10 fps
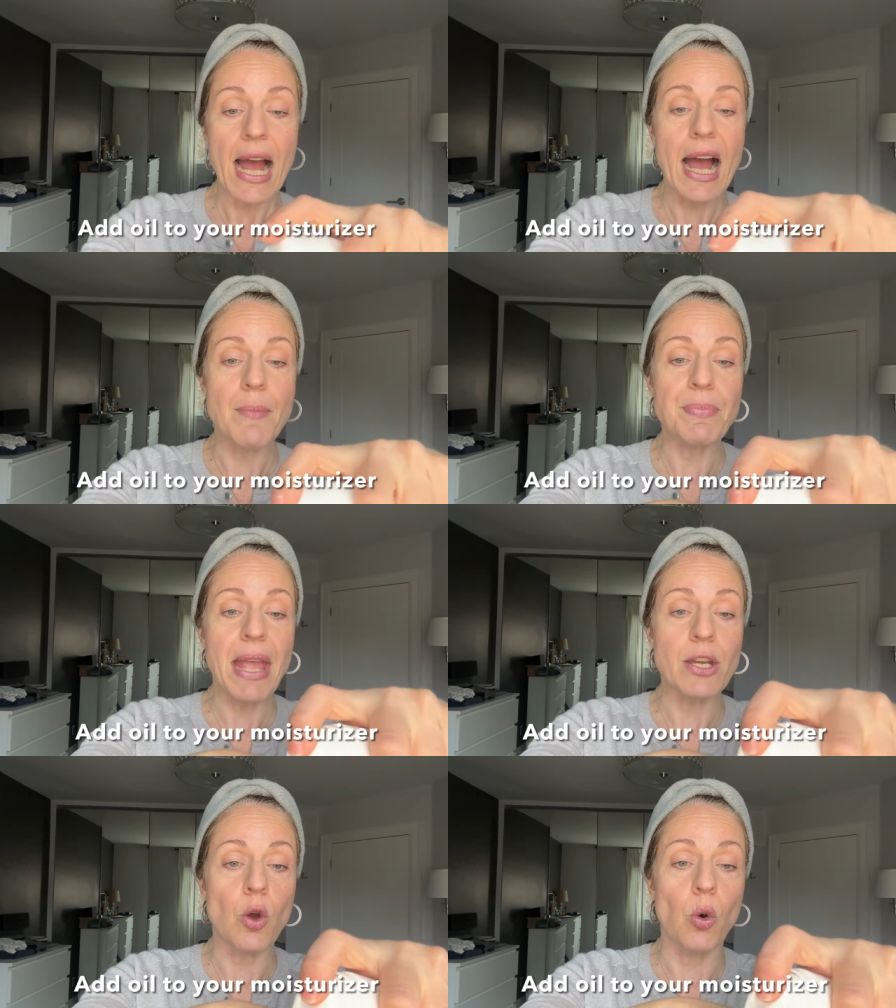um,
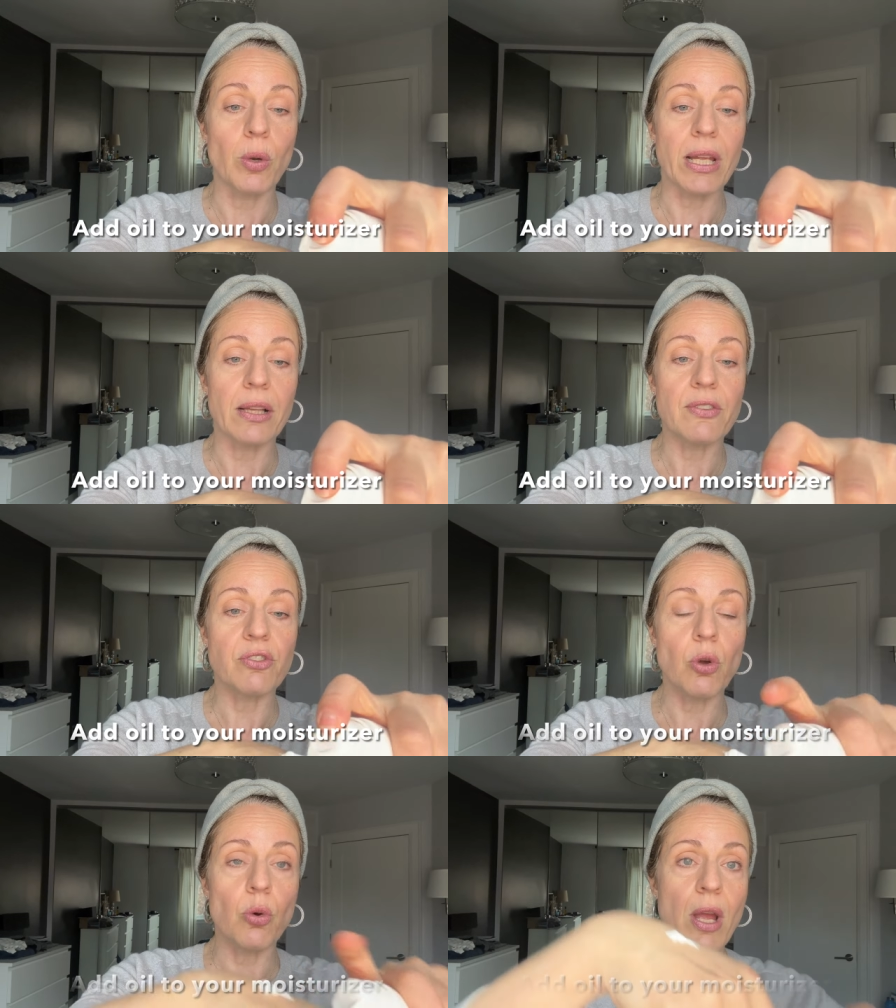an oil.
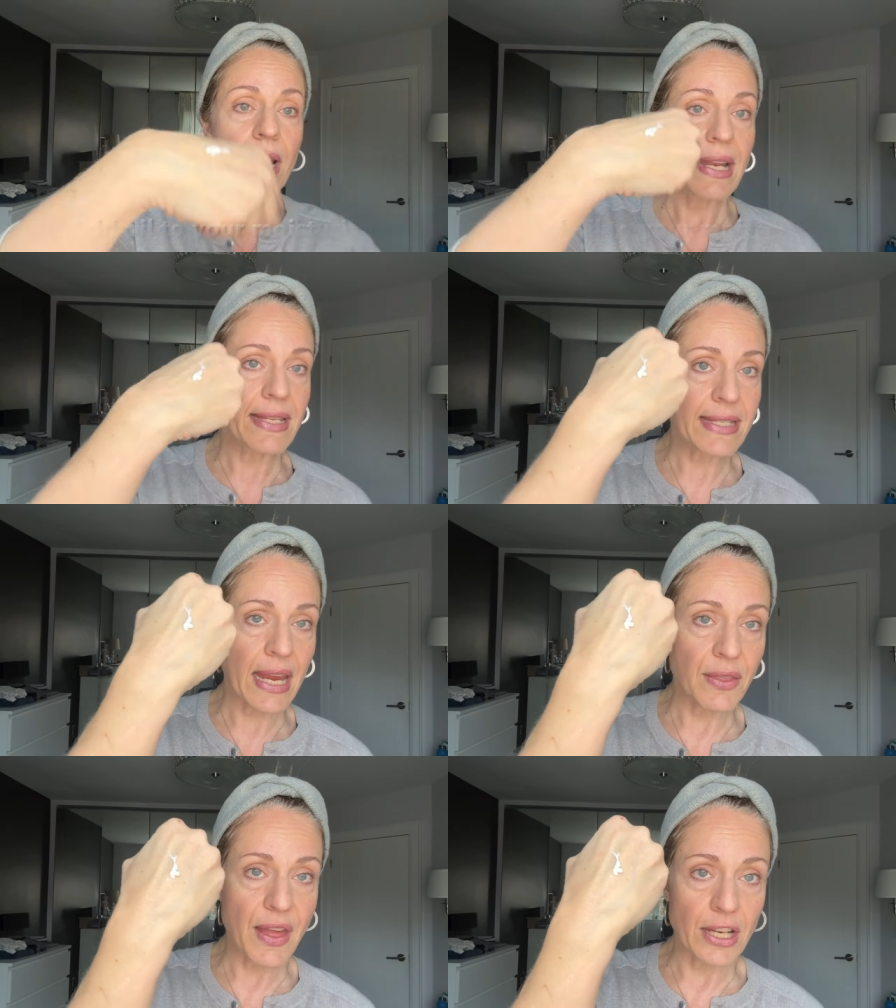So let's
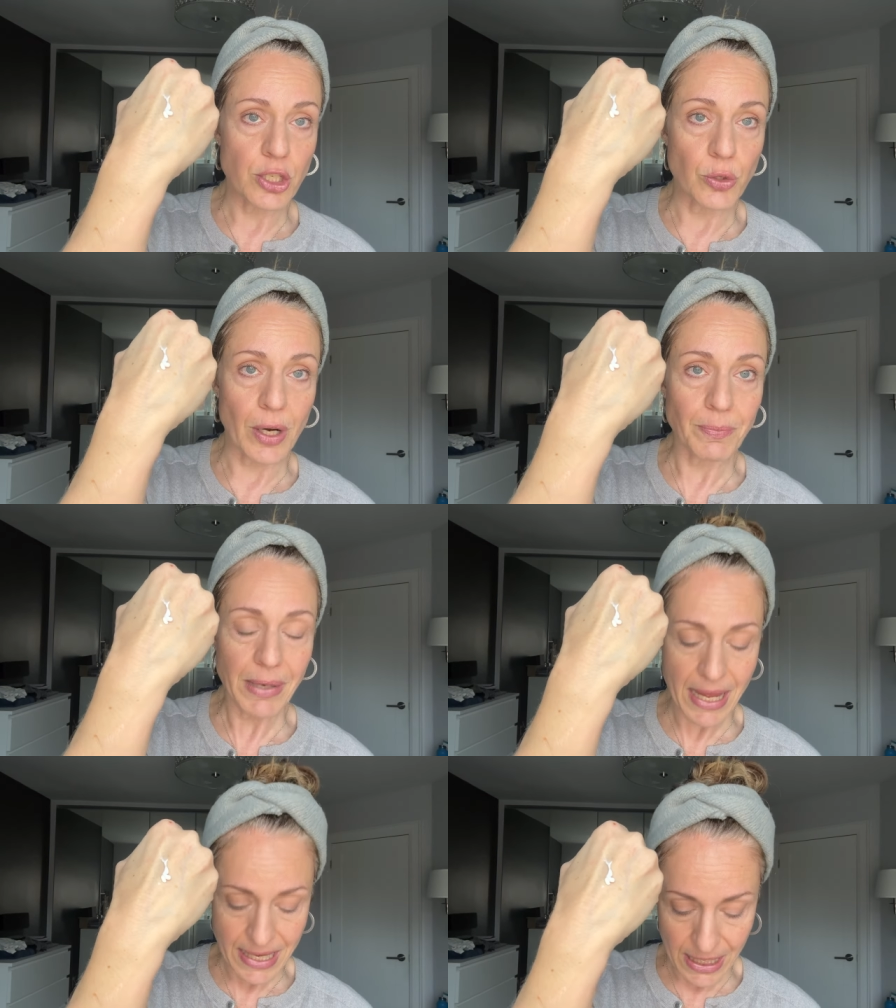say that you are
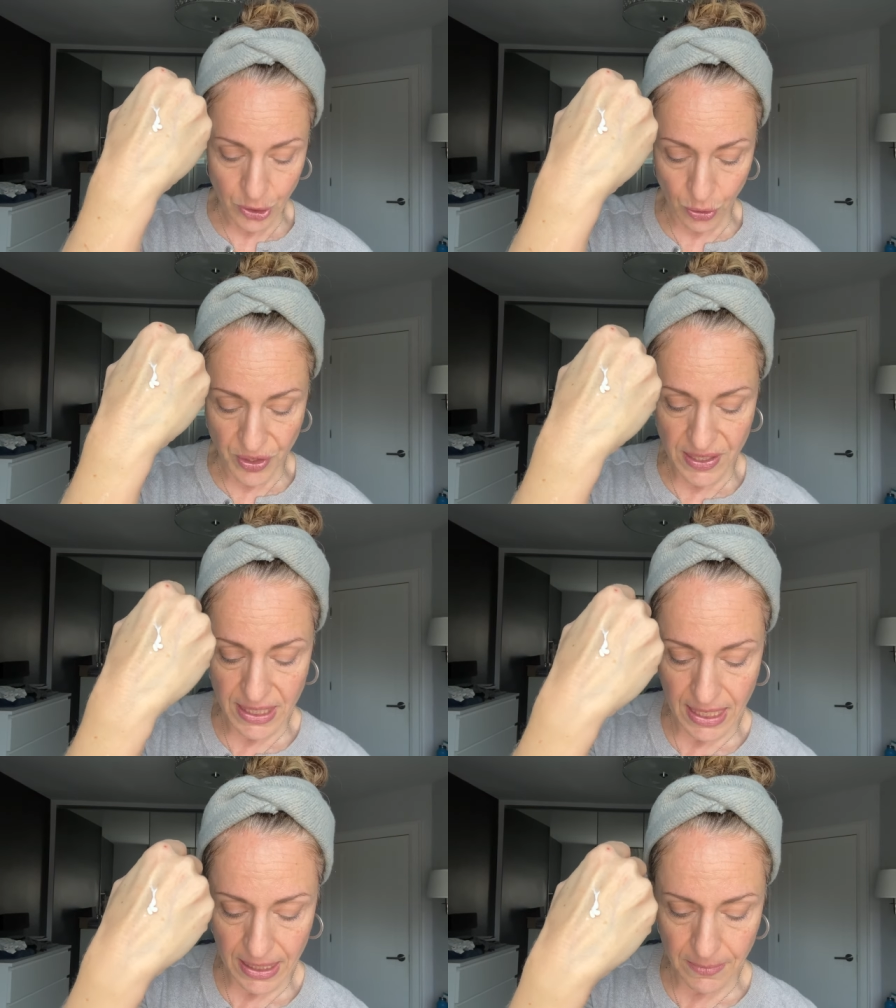applying it on the
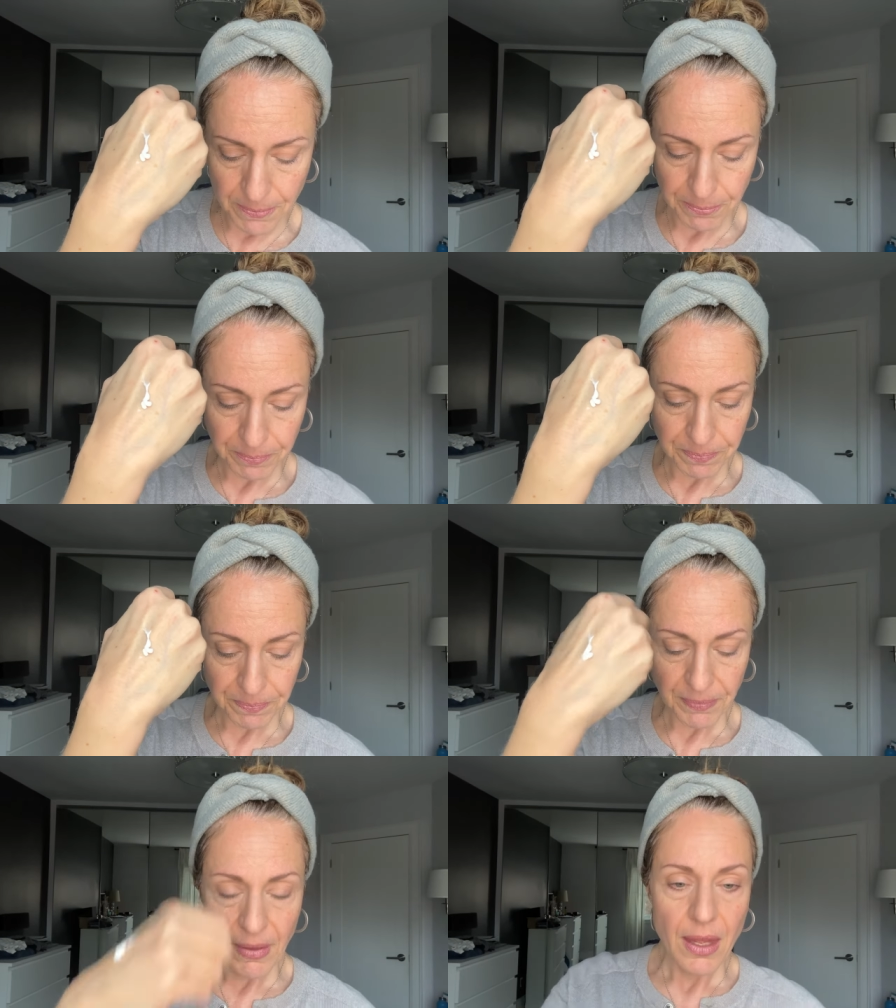skin
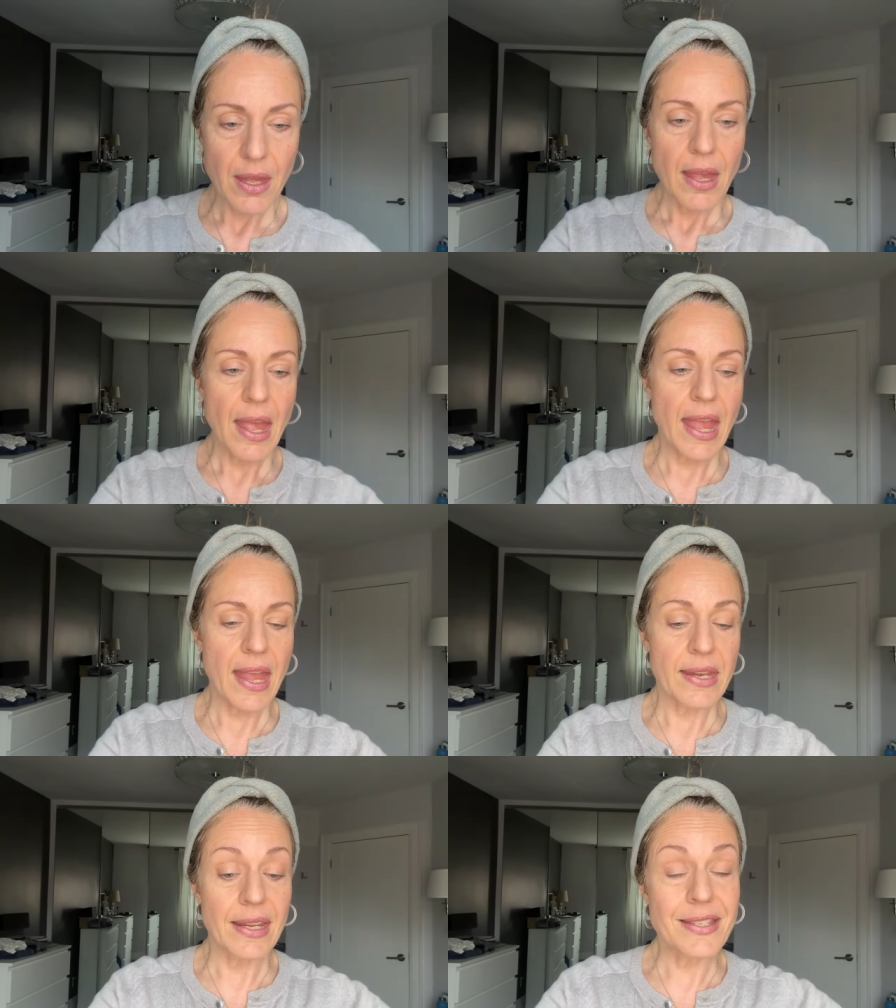
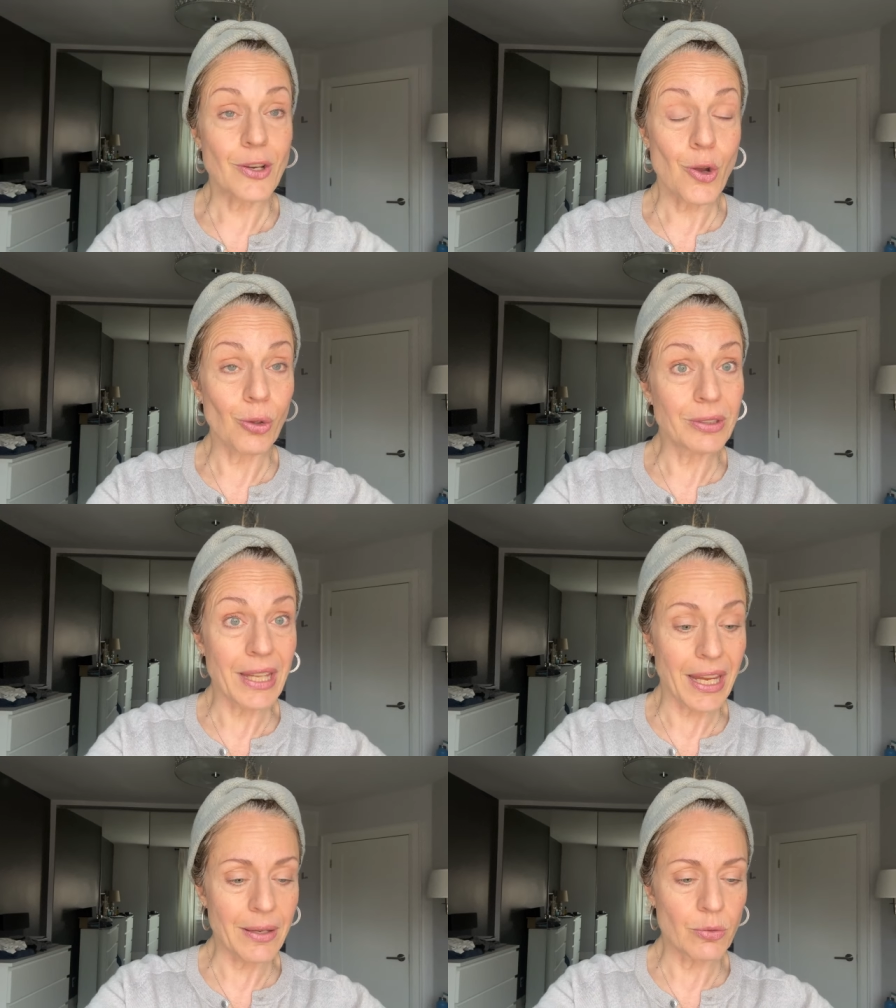and it's a cold
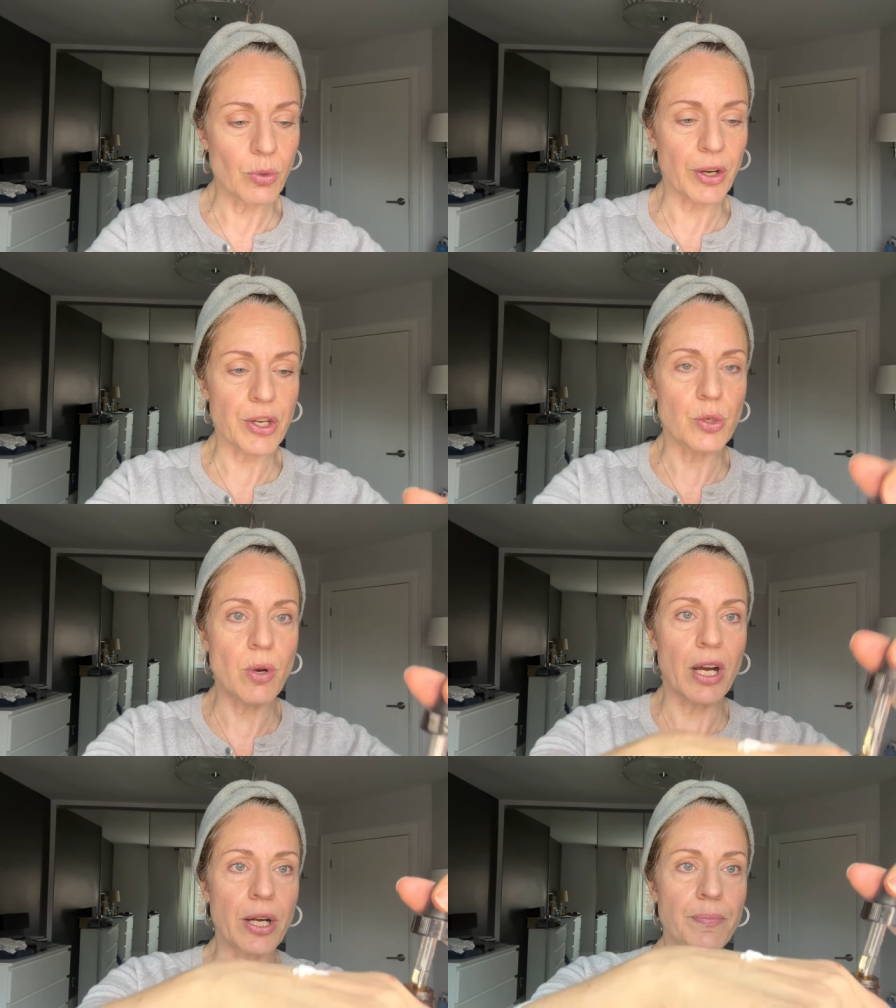day where you
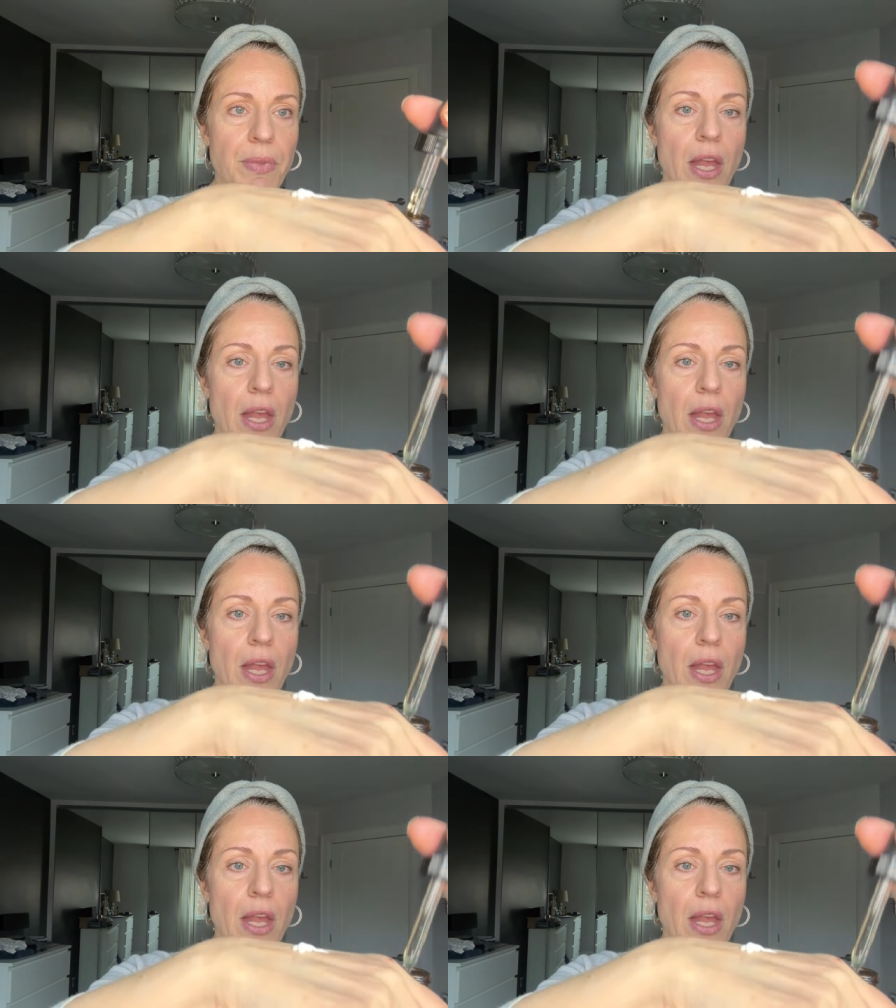are.